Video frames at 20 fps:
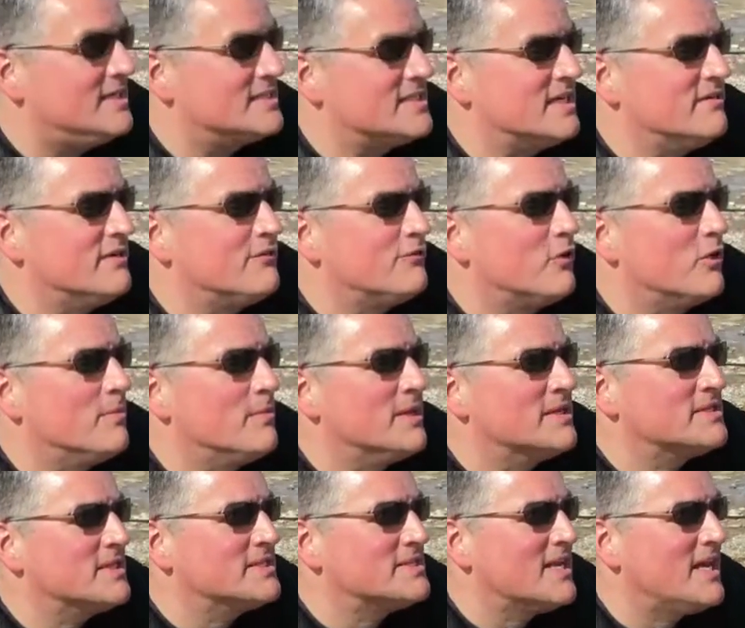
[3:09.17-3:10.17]
Is it every 4
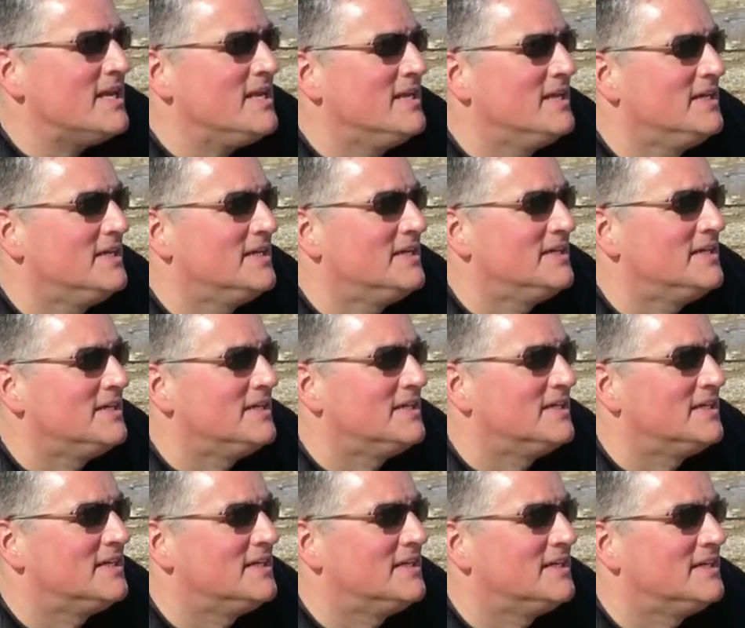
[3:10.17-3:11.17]
minutes they said?
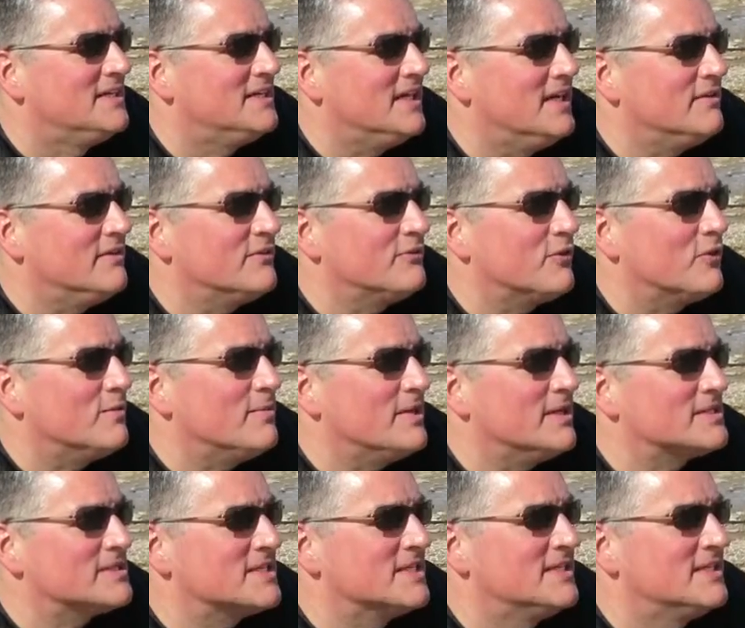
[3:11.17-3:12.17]
Every 4 minutes?